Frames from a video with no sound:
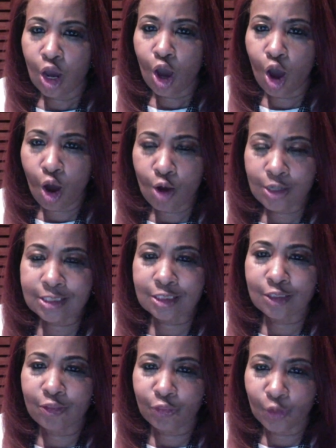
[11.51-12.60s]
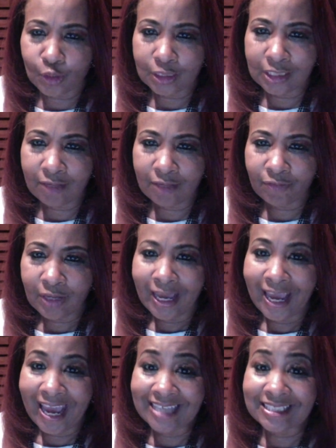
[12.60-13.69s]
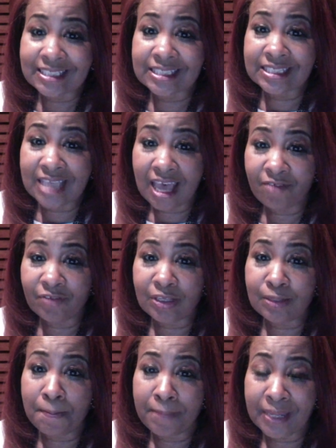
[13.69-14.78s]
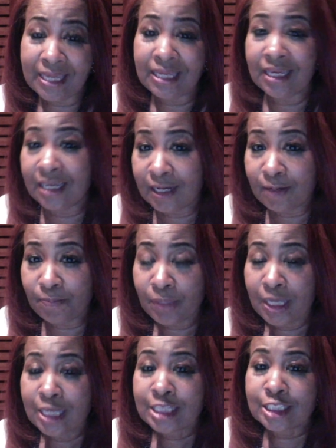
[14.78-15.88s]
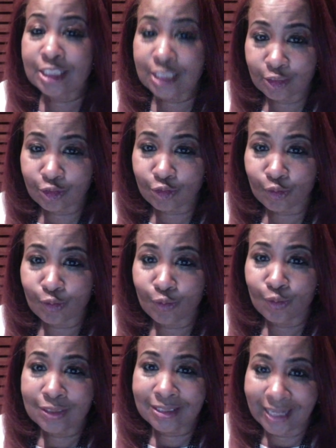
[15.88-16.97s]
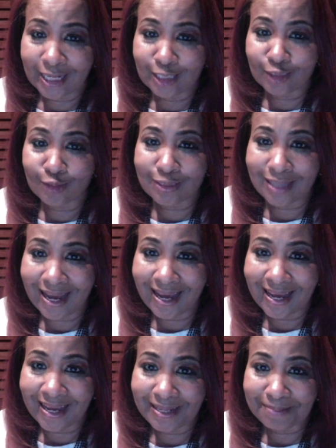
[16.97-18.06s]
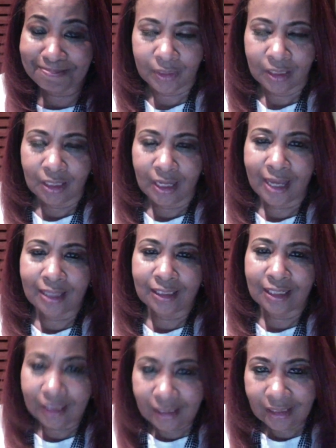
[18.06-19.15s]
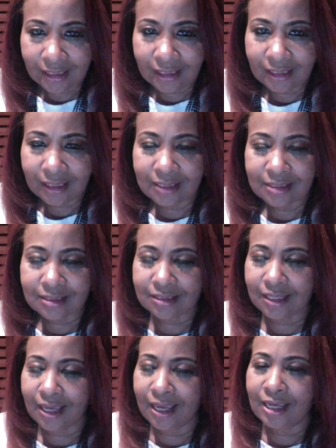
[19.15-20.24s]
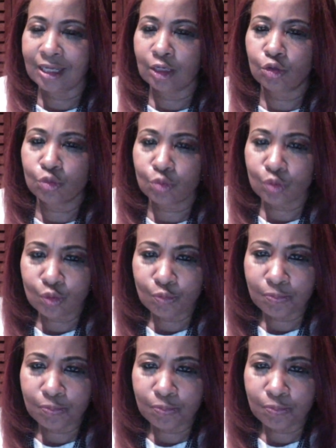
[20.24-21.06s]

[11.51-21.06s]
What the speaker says: August the 30th at 7 p.m. Central Standard Time. And it is a group